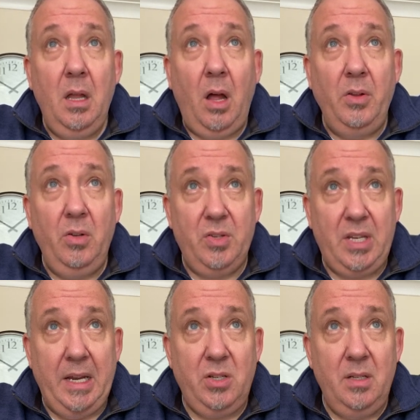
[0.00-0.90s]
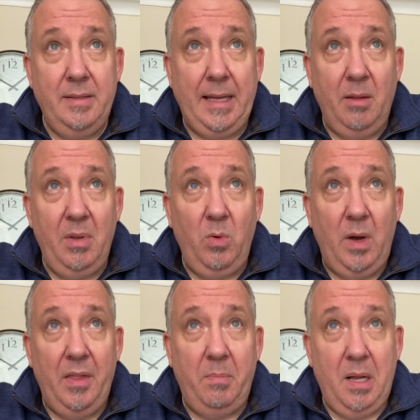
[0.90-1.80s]
on your section, tell me
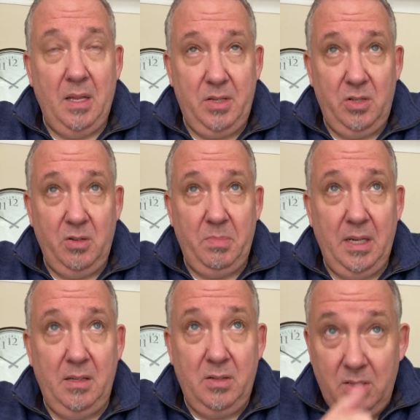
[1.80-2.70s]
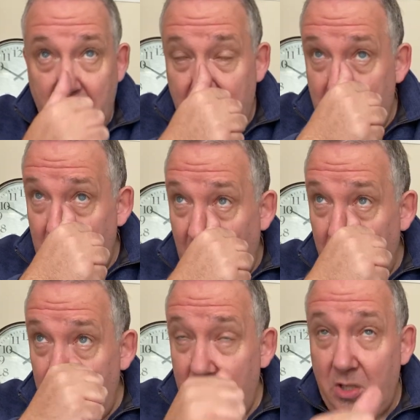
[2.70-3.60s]
where the party should be.
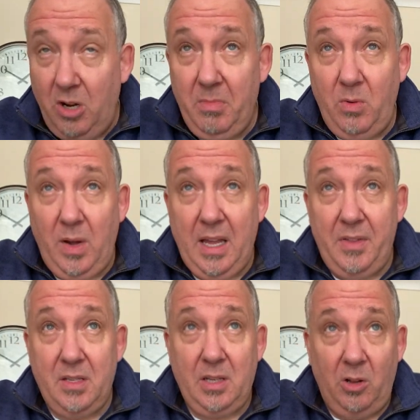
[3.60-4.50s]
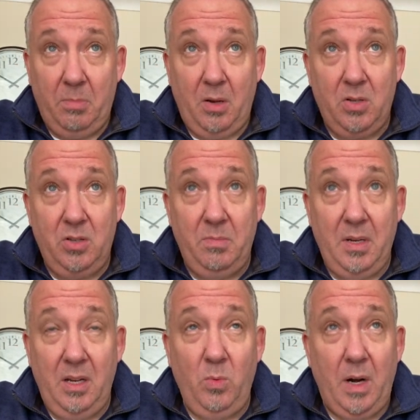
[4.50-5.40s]
Show me where the salt box should
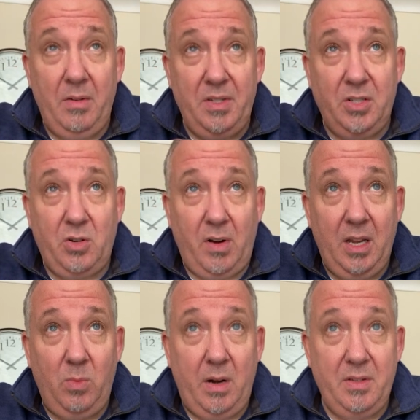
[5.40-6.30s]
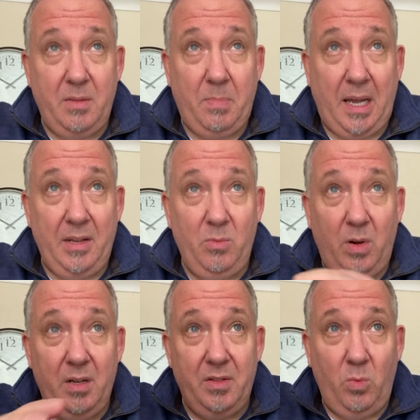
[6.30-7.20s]
be. Where is the tray? Where is the pan?
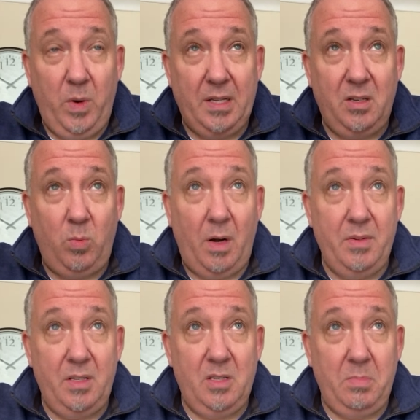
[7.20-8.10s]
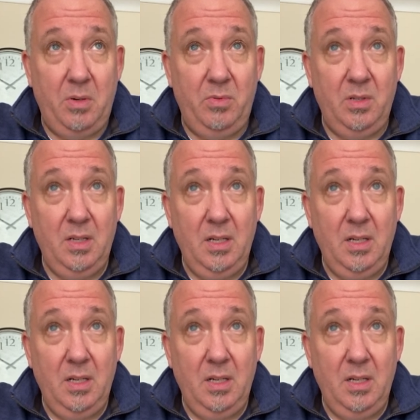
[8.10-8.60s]
Where is the whisk? Where is the spoon?